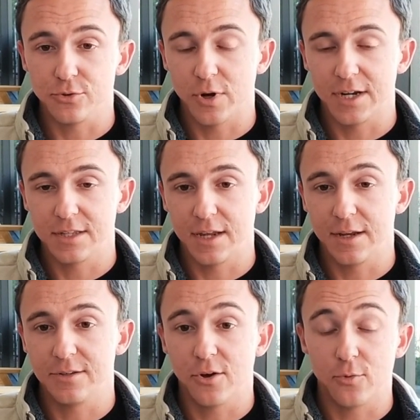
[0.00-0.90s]
right? They
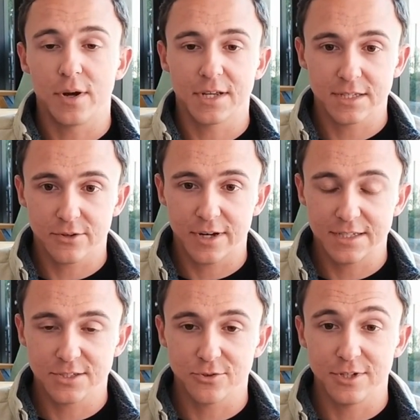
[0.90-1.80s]
don't want to get their
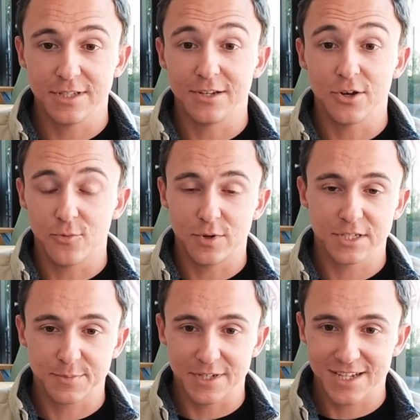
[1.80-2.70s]
hands dirty. They don't want
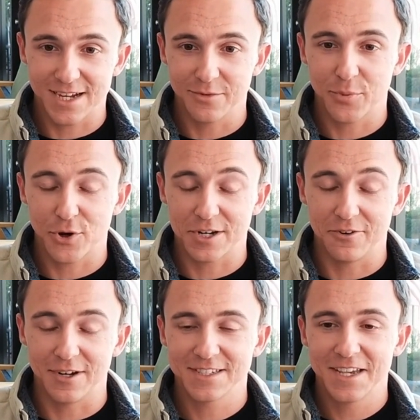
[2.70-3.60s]
to spend time in parking
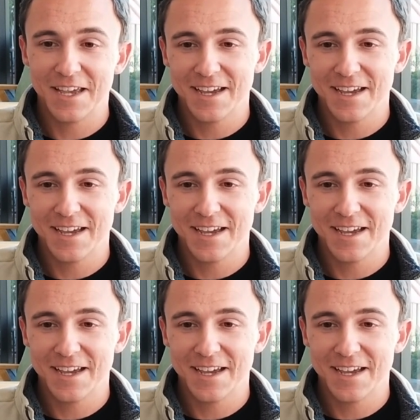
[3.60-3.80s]
lots.